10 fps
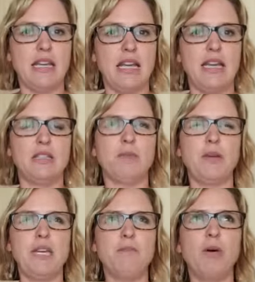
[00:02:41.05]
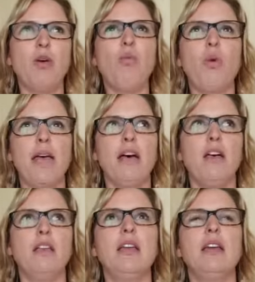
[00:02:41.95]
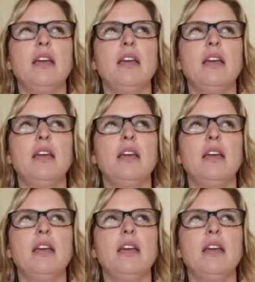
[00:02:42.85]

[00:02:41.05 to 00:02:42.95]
is people will